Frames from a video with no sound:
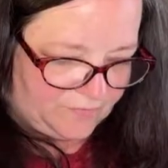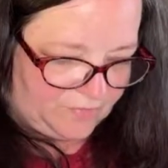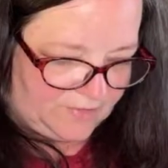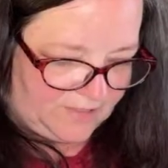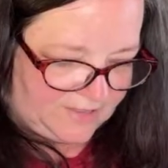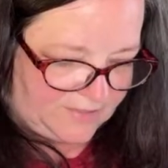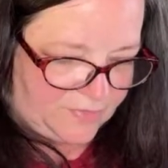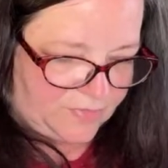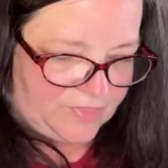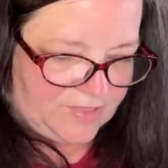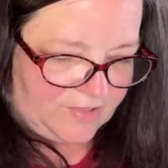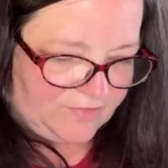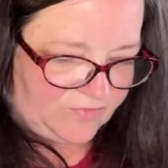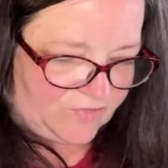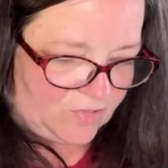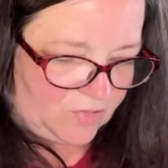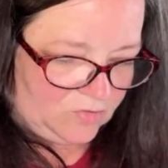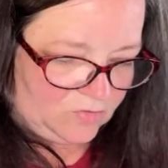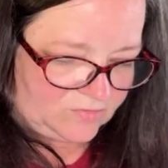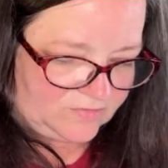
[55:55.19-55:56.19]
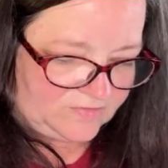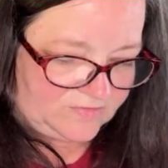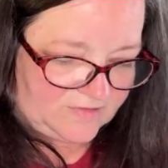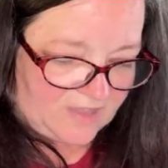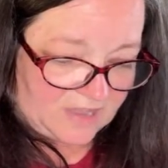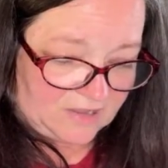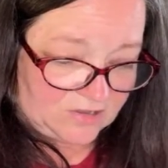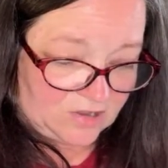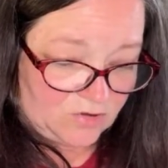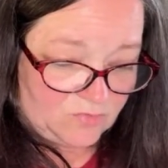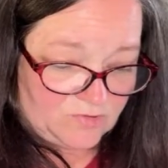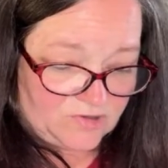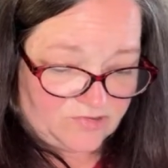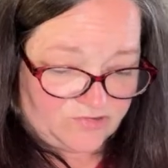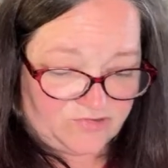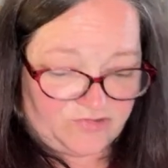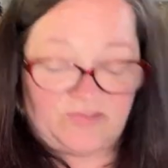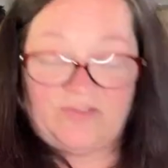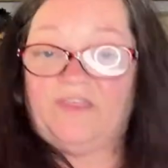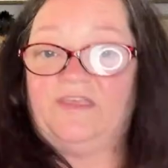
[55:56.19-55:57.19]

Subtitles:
like things that look deco-ish,